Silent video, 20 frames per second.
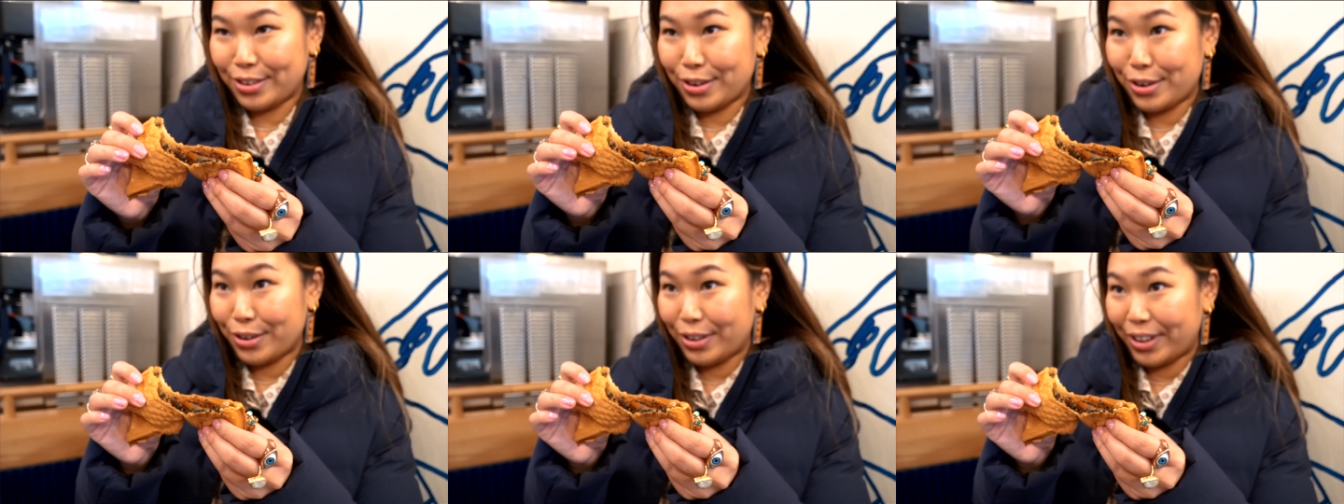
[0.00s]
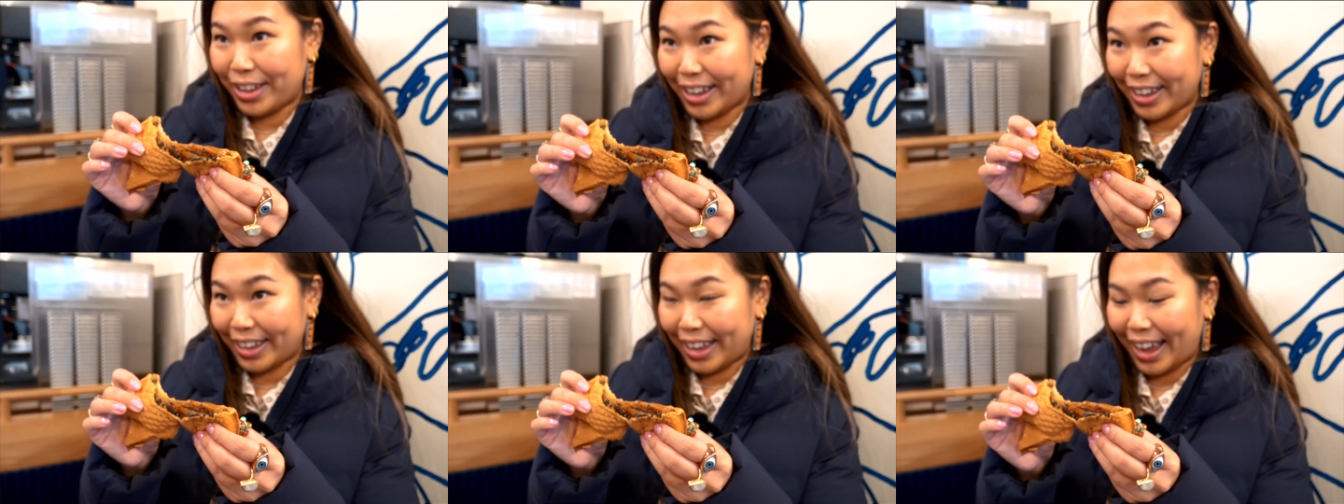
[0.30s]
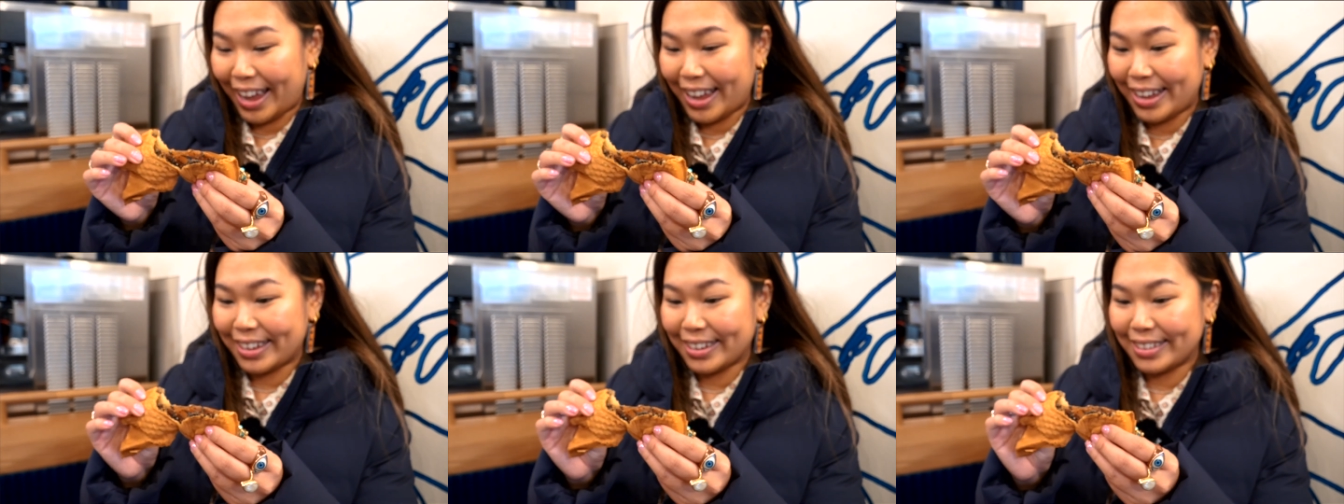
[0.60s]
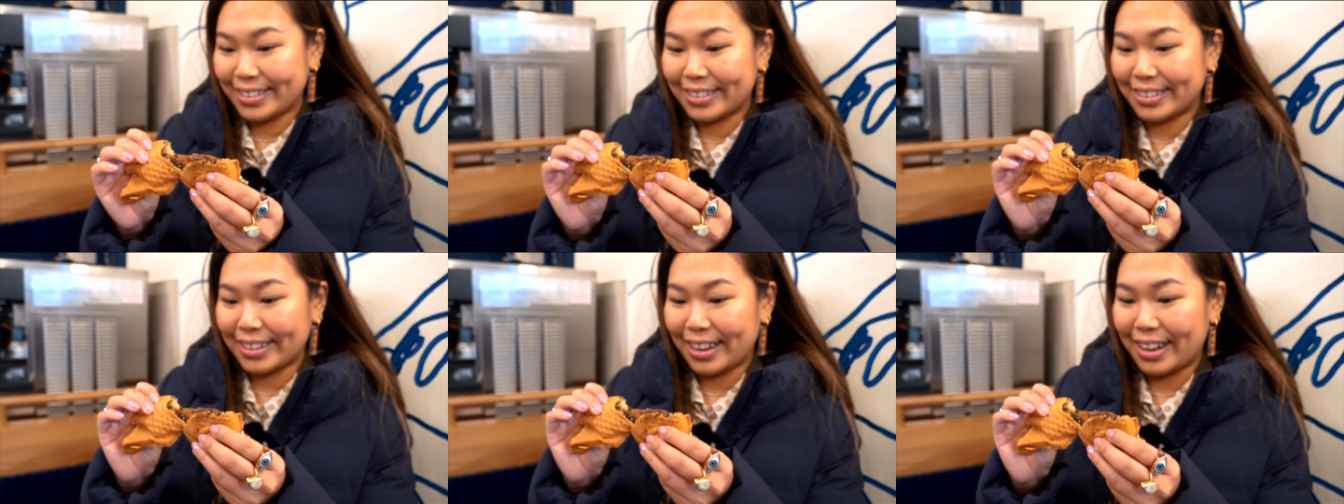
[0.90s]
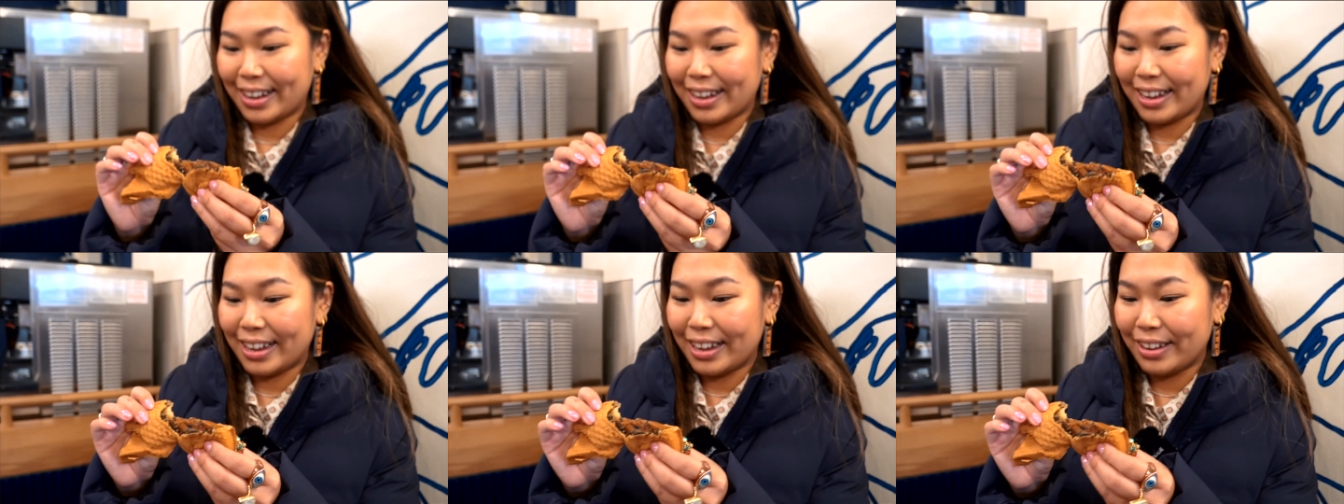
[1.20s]
New Year cake
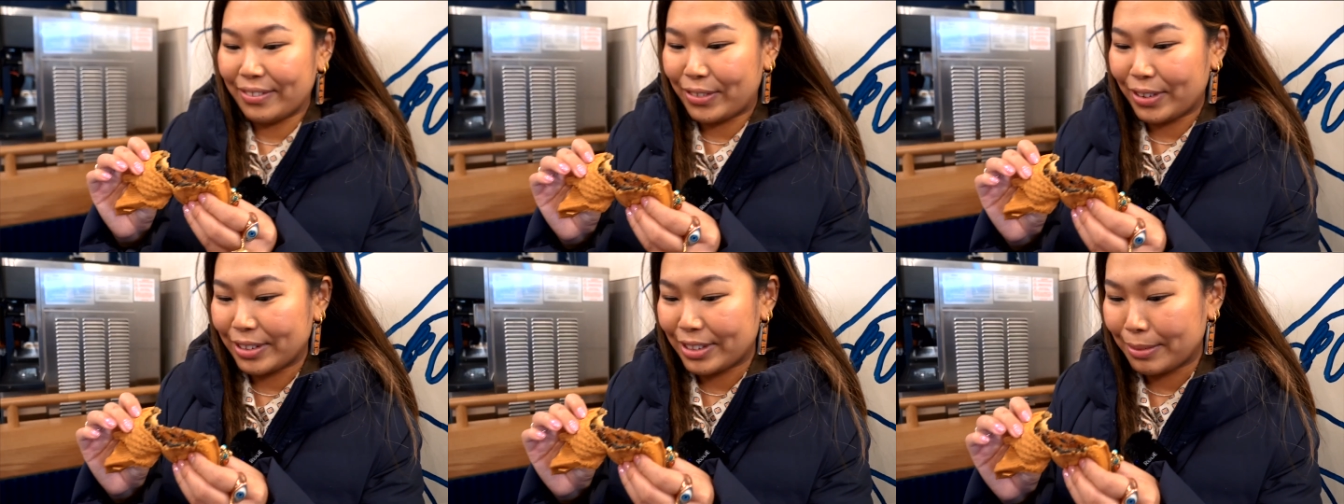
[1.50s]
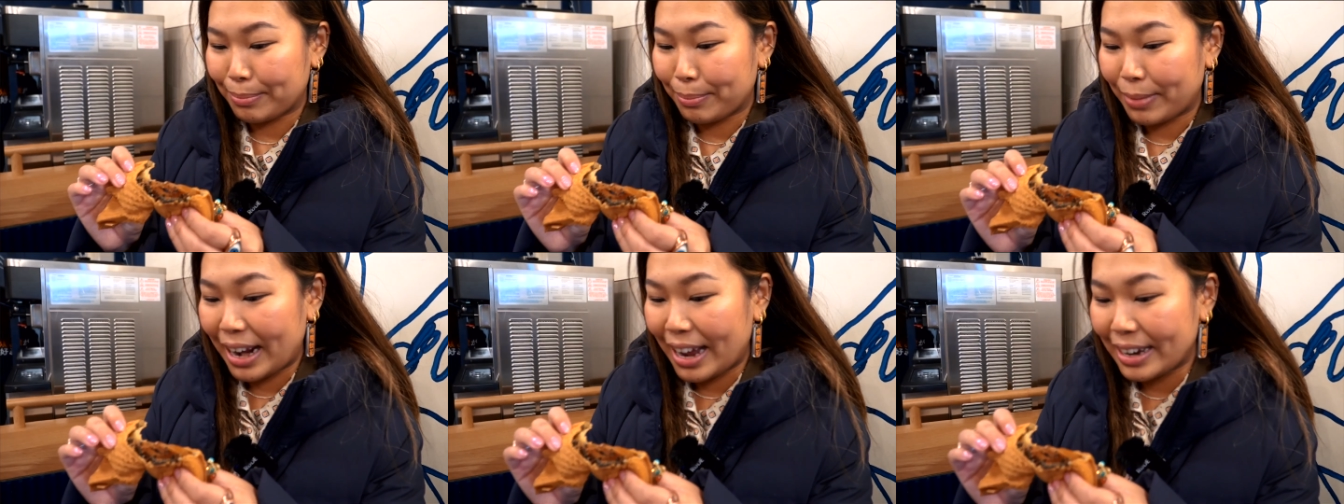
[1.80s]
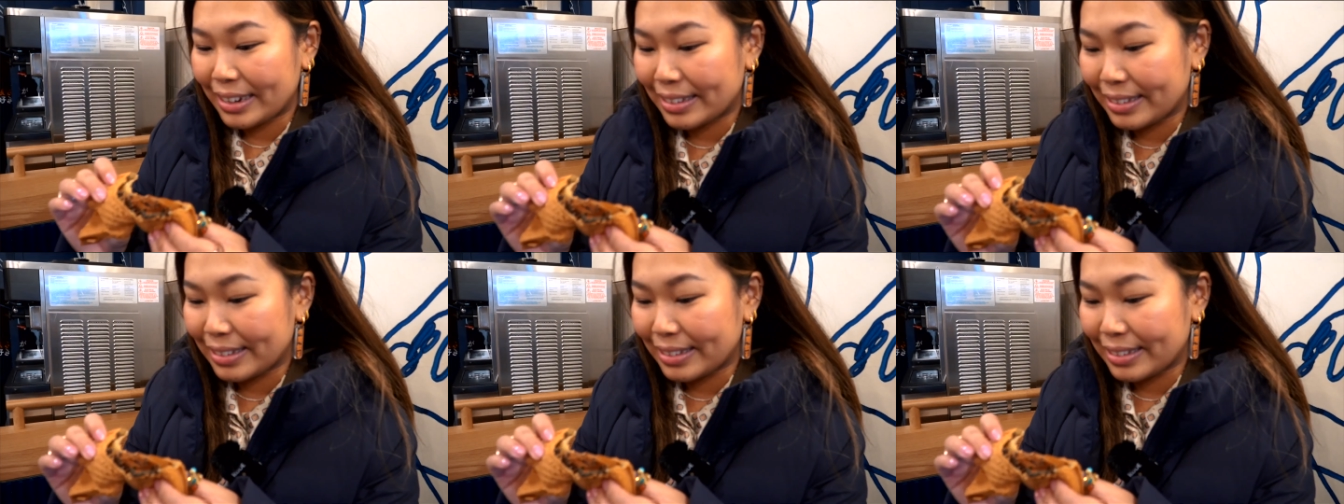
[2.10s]
inside, got some black